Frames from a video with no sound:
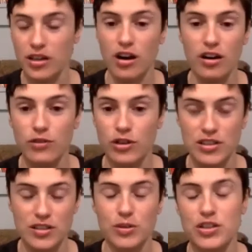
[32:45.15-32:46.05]
carnivores
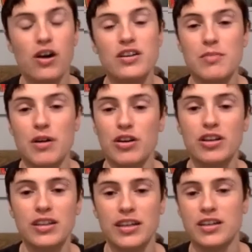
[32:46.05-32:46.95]
that we talked about
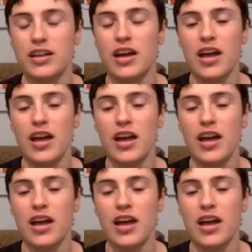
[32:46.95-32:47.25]
earlier,